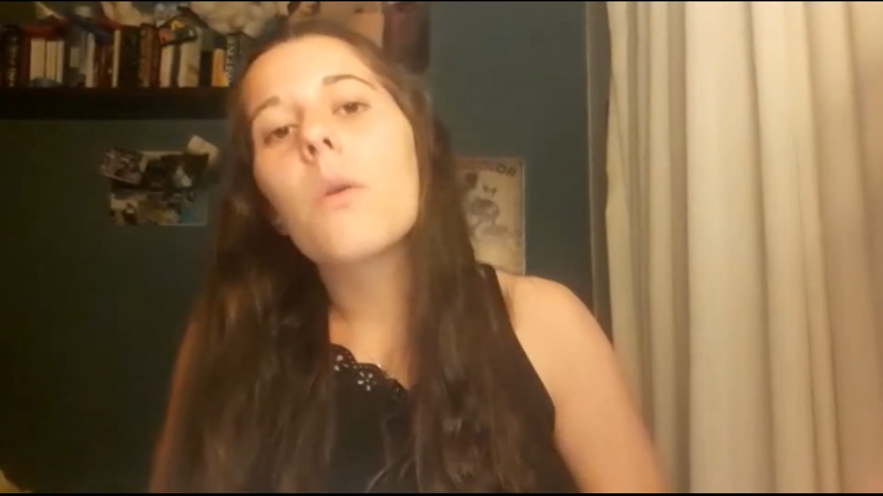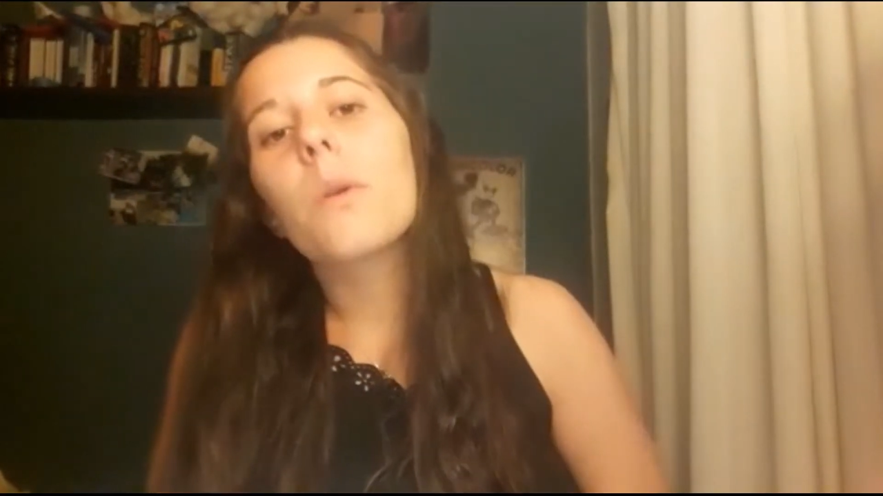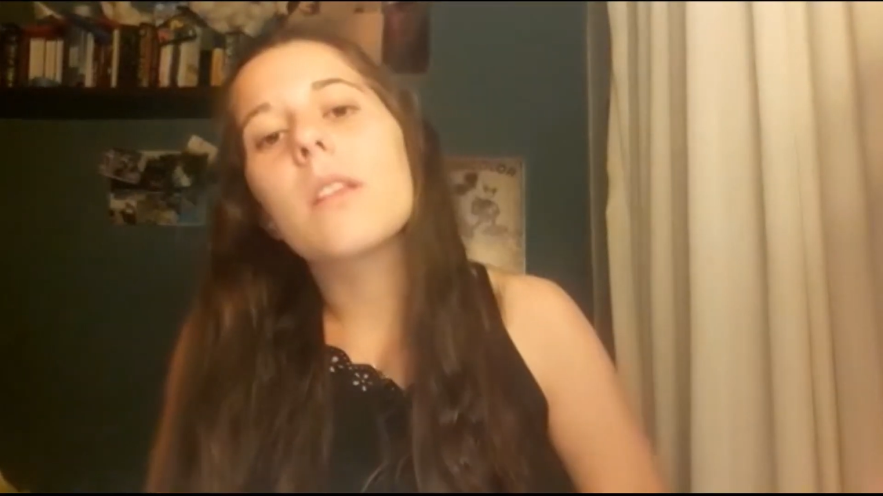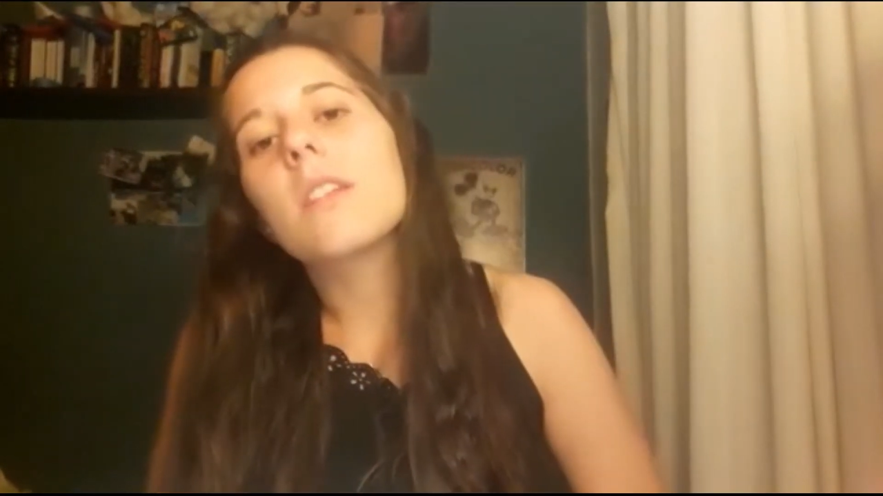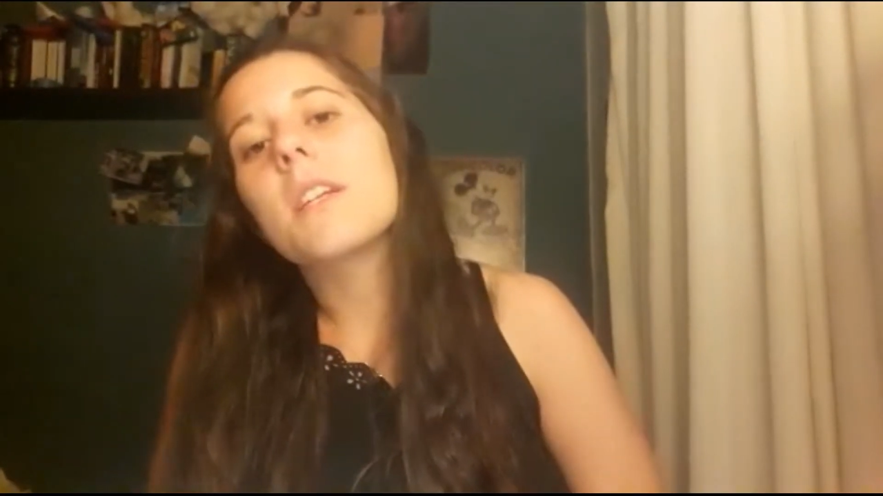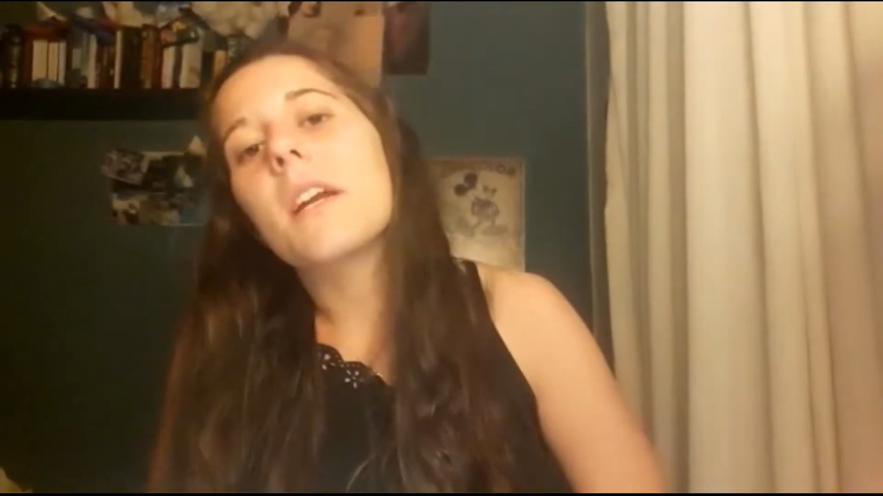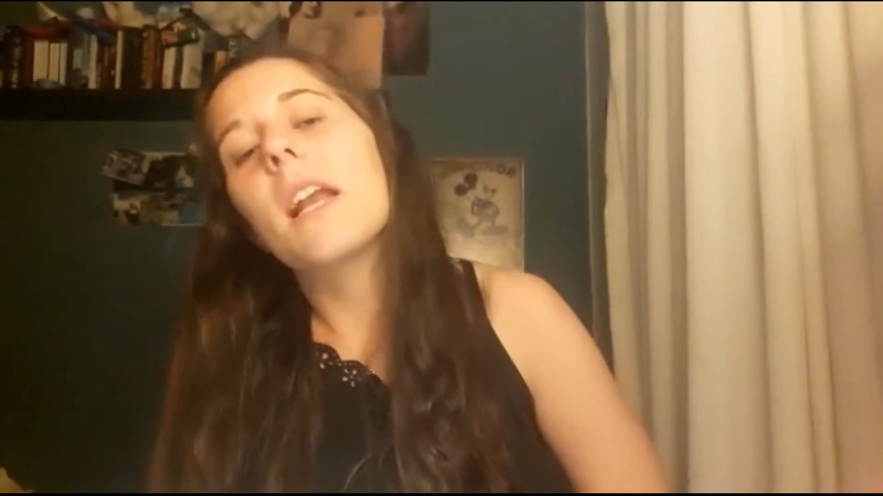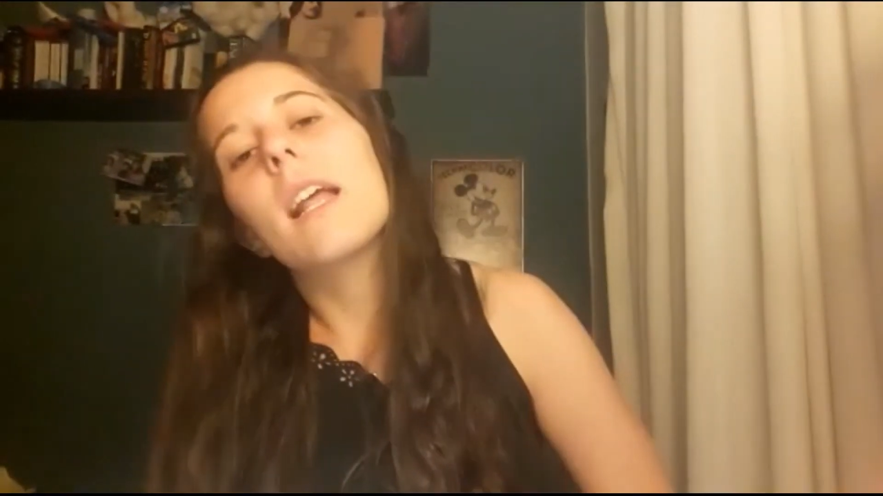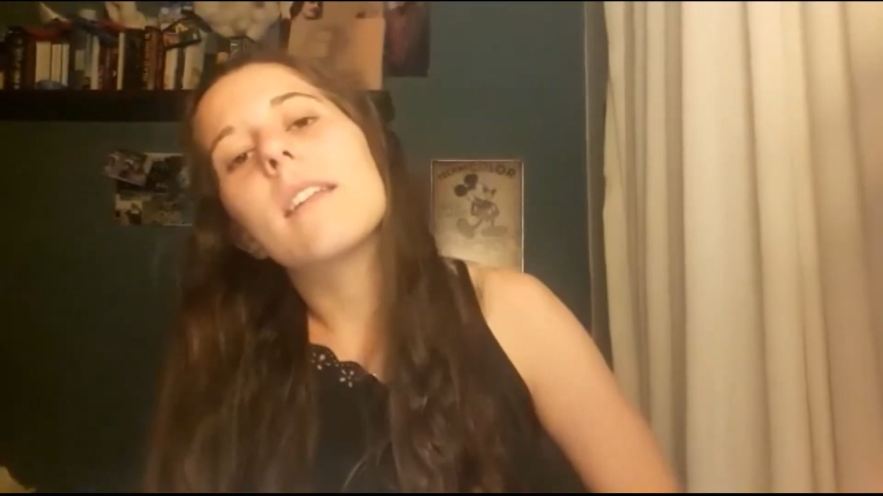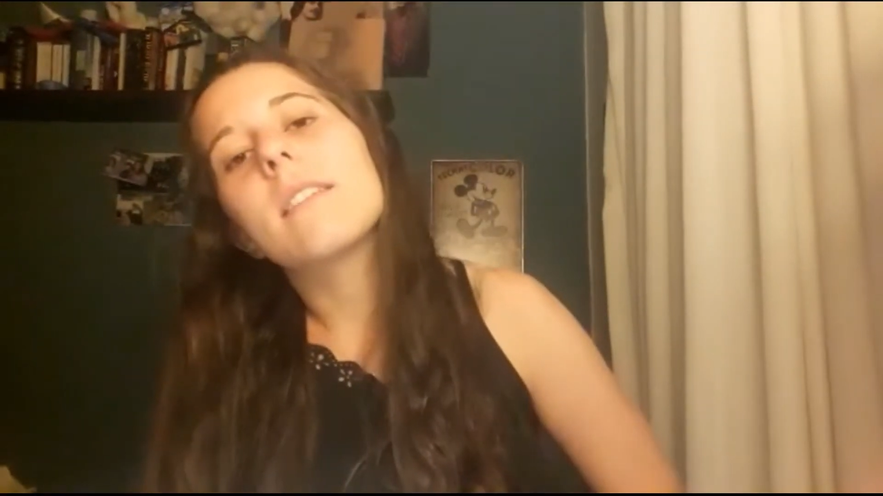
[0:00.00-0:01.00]
with the
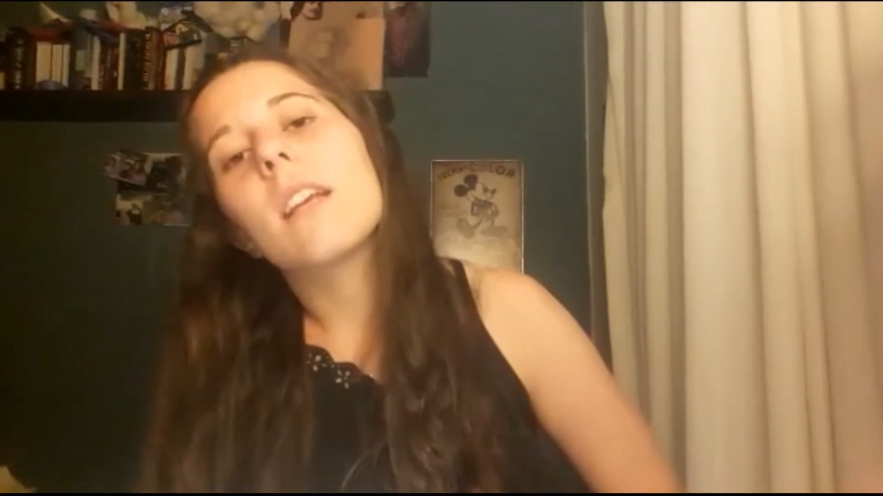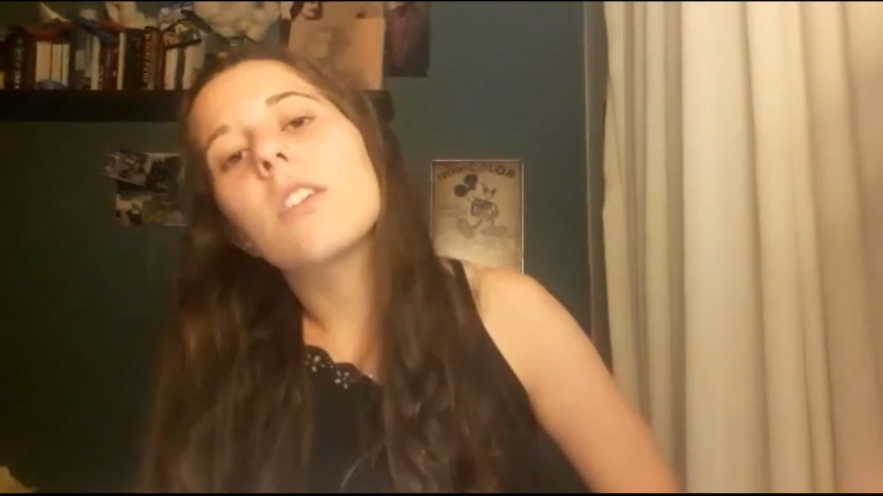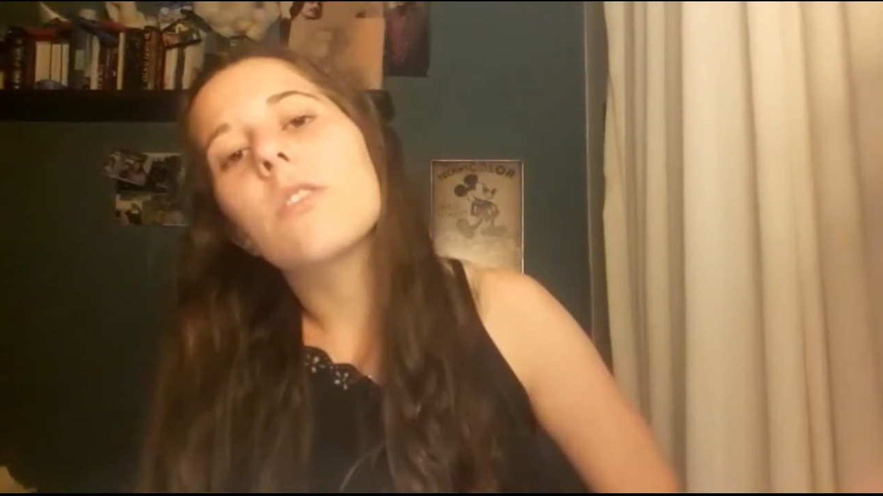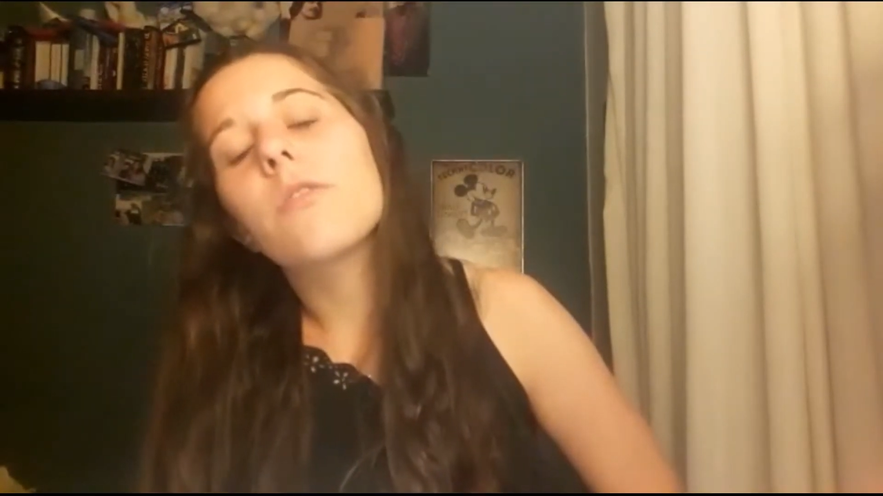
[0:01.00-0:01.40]
generalization